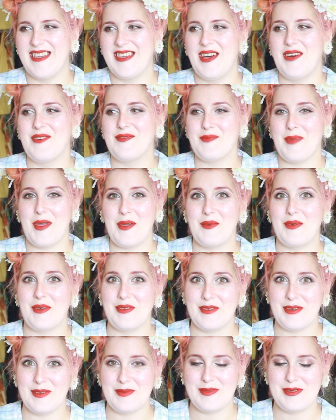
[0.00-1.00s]
on my
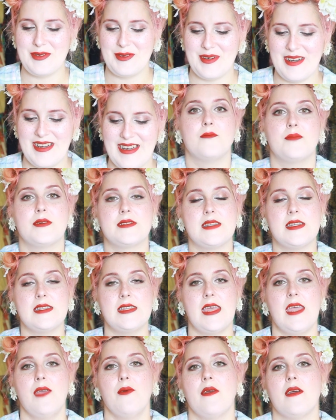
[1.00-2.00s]
wardrobe tour. But
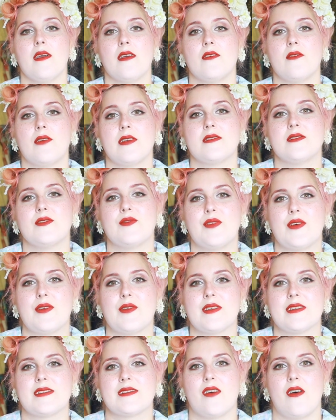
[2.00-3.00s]
today we are going to
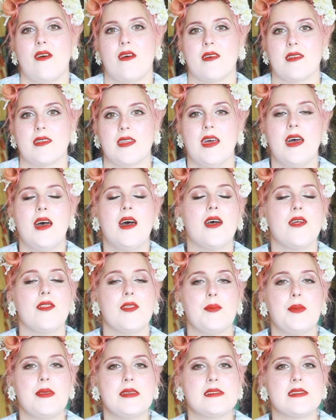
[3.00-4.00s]
focus on
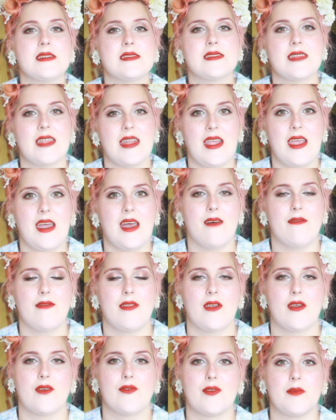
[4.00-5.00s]
the pieces that I have
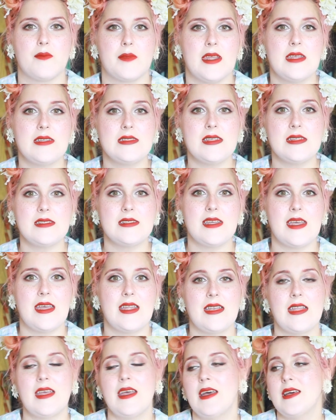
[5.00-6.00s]
that are from nineteen
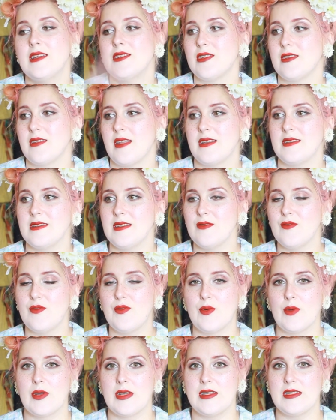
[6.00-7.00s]
ten to nineteen
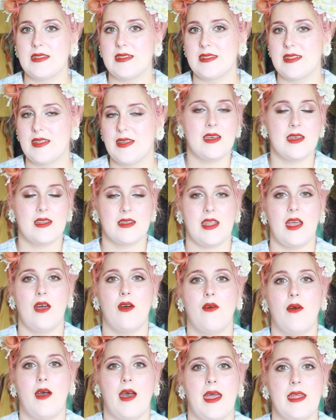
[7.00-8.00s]
forties.
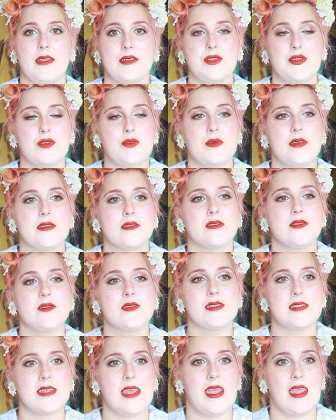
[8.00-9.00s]
Now, I do want to
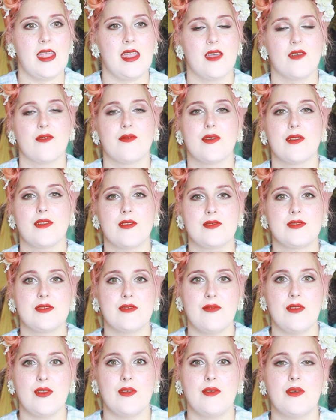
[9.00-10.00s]
say, for those
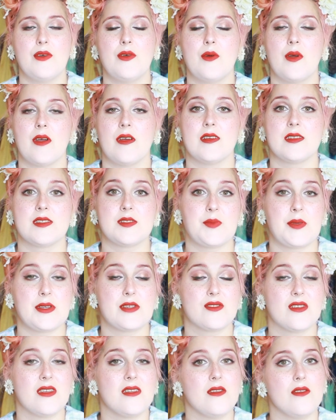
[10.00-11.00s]
of you who are
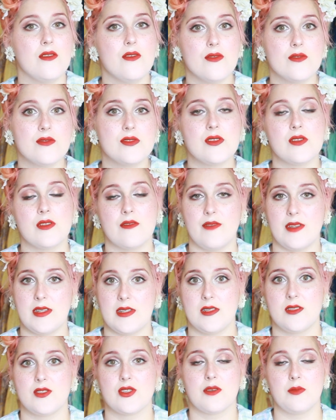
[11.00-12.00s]
especially new to the
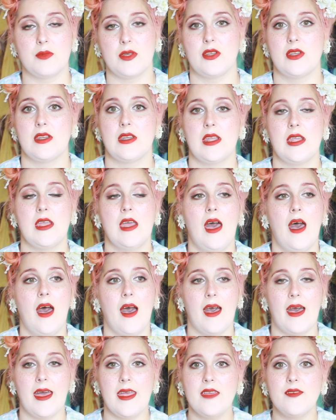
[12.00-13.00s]
vintage community,
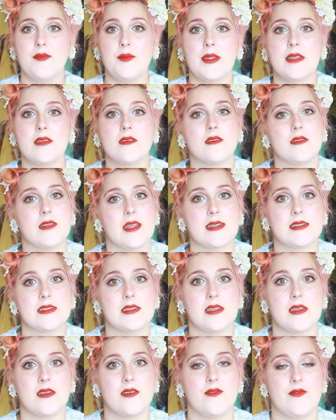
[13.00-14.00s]
I have been
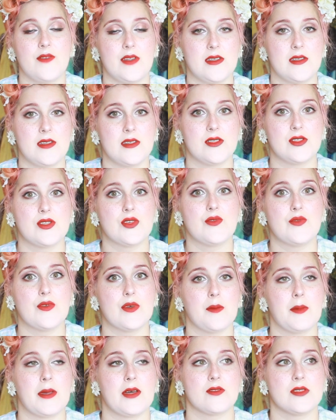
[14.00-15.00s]
collecting vintage for
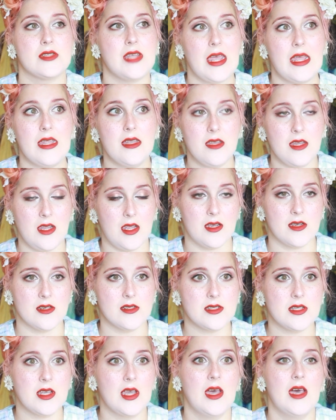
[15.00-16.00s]
about ten
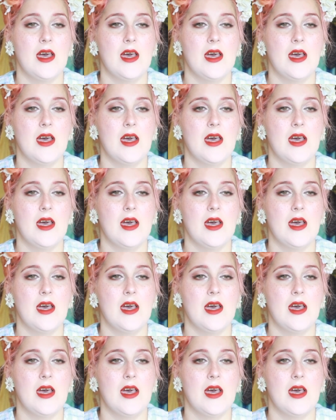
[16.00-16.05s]
years.